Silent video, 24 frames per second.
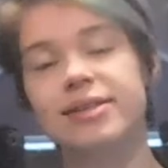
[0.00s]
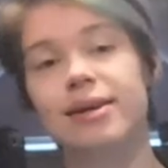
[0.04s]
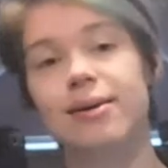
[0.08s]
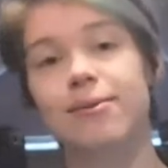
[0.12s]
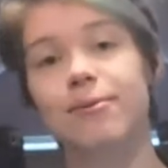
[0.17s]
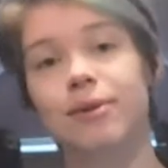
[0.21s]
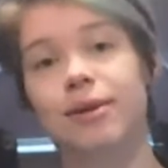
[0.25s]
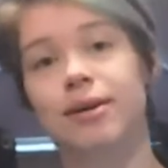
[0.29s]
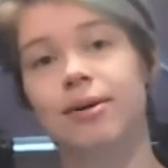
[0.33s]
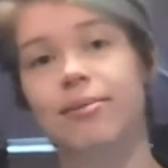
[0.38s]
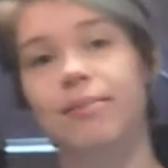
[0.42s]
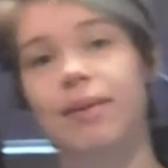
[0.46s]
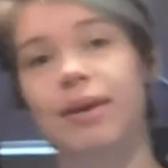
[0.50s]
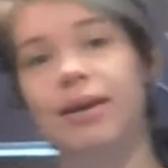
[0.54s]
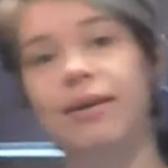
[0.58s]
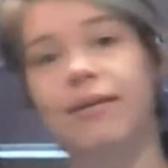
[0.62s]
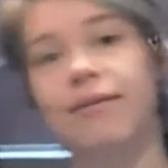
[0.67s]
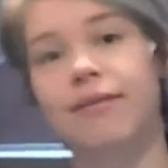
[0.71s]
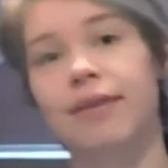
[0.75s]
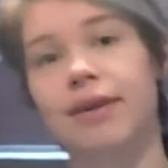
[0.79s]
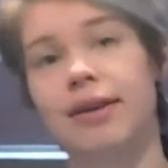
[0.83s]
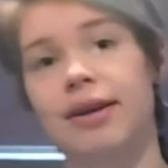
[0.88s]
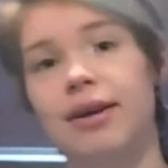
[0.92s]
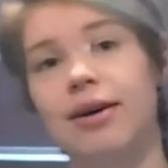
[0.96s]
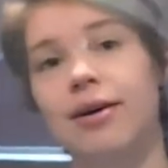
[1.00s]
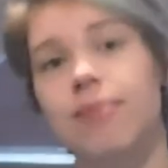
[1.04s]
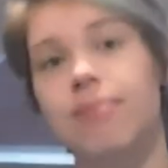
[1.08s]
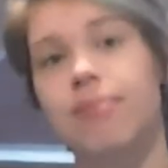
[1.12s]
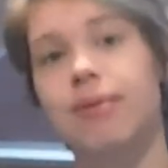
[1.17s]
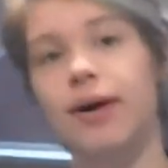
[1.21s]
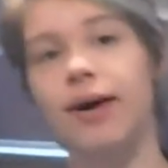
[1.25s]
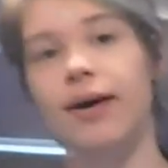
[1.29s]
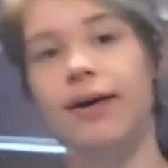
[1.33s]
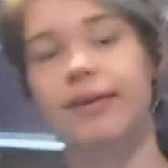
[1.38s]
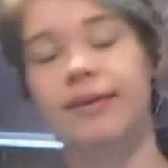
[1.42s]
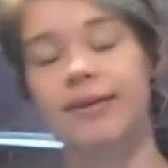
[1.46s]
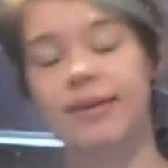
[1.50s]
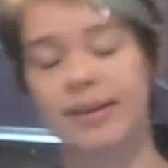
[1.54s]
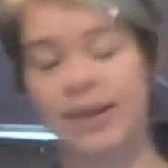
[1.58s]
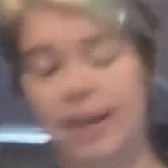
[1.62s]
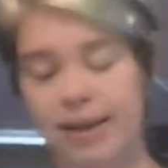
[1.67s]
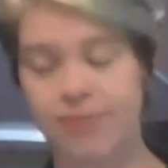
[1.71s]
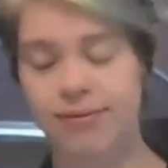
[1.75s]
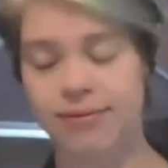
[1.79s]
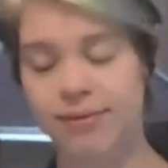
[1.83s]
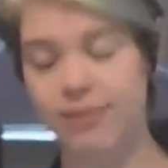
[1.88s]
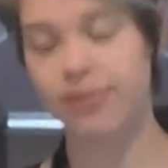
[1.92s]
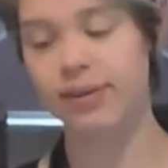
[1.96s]
time when I'll make a video, but I'll
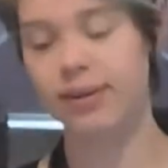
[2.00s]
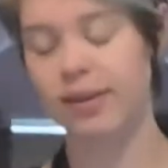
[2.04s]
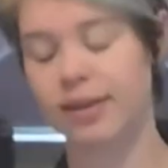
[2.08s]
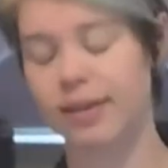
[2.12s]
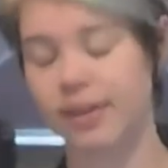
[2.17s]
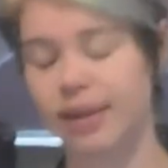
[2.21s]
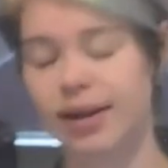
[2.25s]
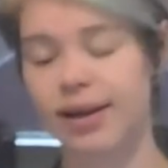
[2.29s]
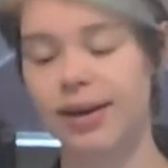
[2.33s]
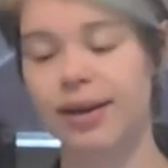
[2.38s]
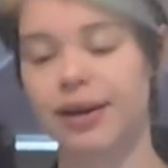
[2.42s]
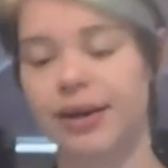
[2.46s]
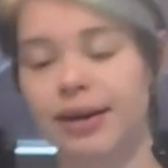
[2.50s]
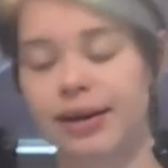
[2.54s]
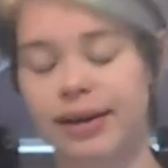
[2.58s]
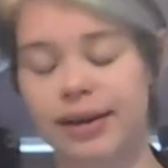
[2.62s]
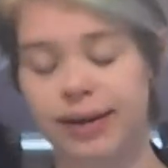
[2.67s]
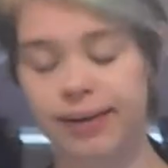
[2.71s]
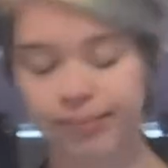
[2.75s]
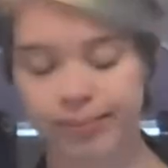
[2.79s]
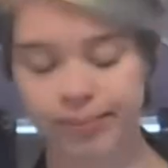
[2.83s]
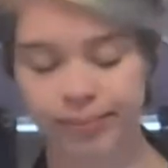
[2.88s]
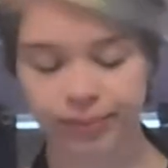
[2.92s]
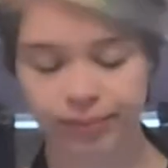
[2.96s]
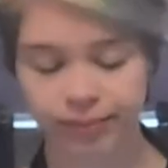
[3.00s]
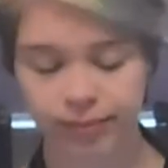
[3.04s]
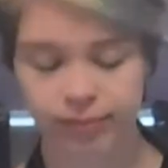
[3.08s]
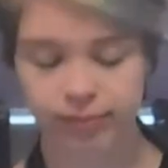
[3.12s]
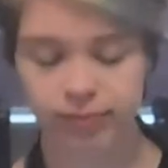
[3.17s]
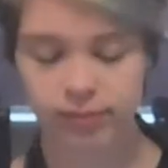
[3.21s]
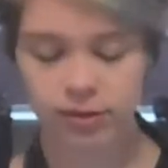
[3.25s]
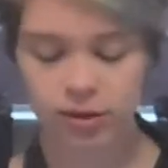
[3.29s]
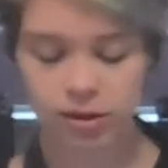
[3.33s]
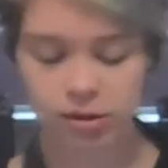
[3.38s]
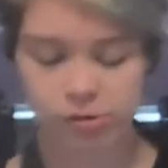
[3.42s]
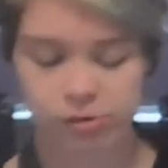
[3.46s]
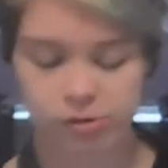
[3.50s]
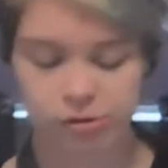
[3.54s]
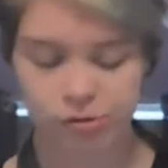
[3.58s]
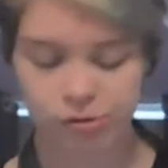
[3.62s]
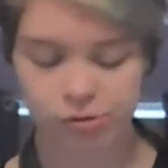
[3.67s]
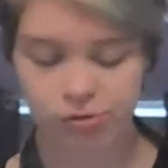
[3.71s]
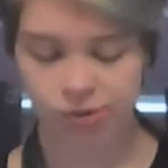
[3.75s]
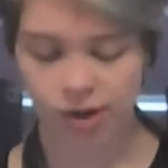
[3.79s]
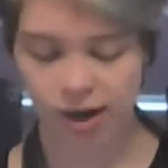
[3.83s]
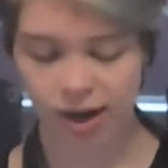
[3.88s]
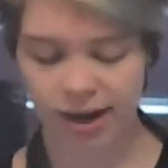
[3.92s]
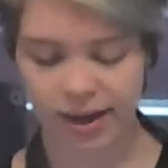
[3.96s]
definitely like
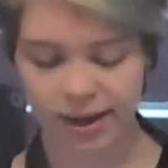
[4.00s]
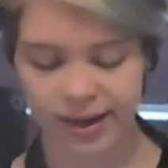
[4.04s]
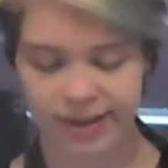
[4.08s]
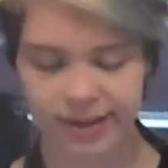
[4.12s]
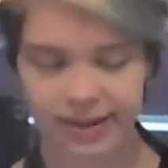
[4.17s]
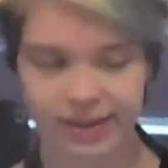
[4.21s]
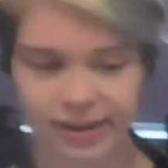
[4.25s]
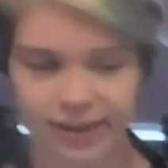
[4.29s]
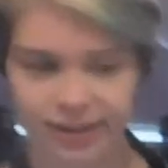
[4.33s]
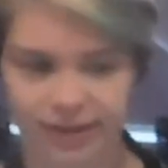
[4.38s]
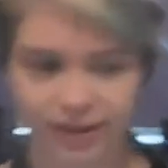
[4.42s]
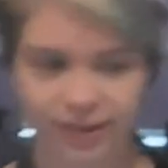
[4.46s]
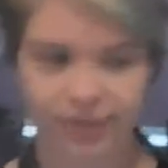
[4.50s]
try